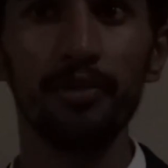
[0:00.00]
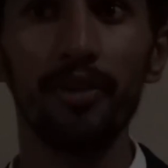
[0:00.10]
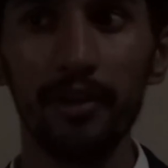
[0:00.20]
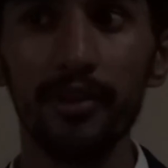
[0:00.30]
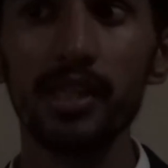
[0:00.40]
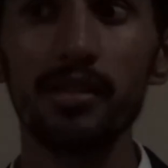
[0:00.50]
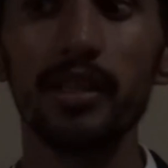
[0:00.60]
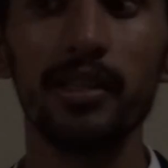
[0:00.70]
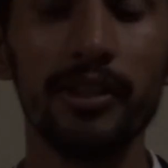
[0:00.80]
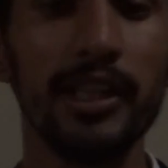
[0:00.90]
5S
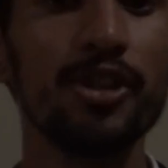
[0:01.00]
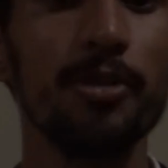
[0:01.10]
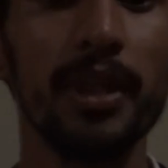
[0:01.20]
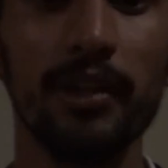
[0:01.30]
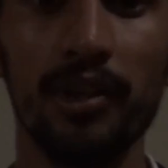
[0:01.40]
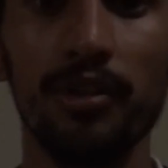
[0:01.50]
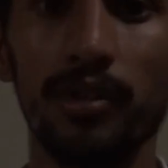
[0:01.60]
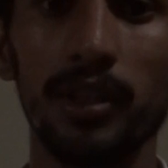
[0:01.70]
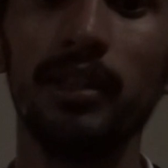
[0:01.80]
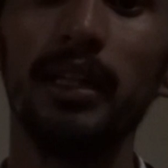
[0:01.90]
training should be given to
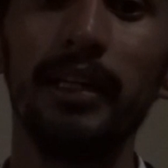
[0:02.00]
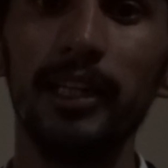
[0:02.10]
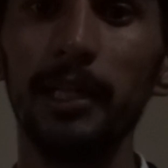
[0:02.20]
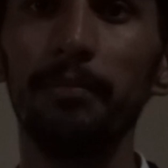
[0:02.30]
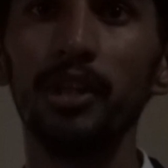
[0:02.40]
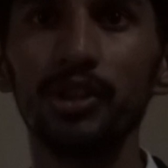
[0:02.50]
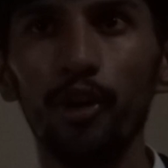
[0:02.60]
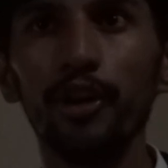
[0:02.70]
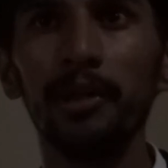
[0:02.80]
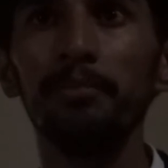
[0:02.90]
the laborers
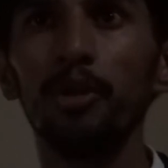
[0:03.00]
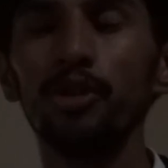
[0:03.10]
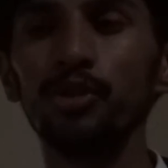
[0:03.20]
or employees,